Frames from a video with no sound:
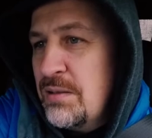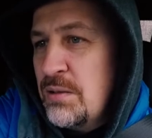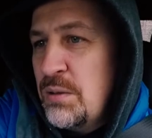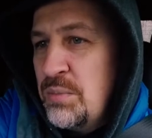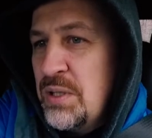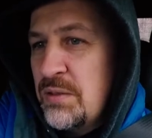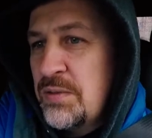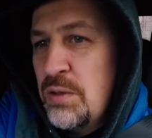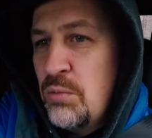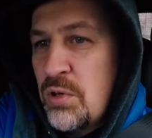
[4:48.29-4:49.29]
little bit
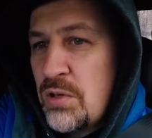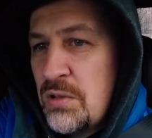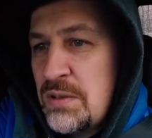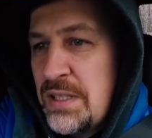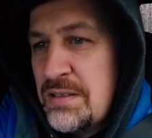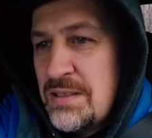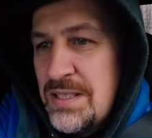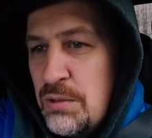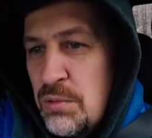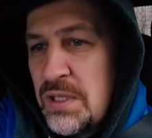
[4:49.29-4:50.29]
of the world and
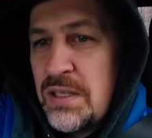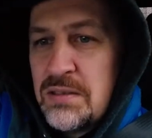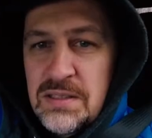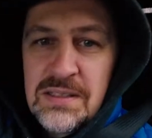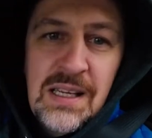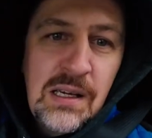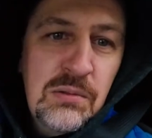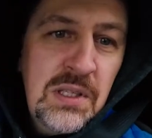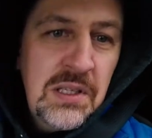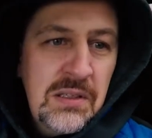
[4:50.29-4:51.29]
see what else is
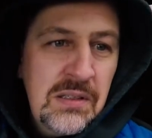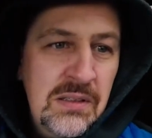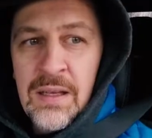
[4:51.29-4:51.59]
out there,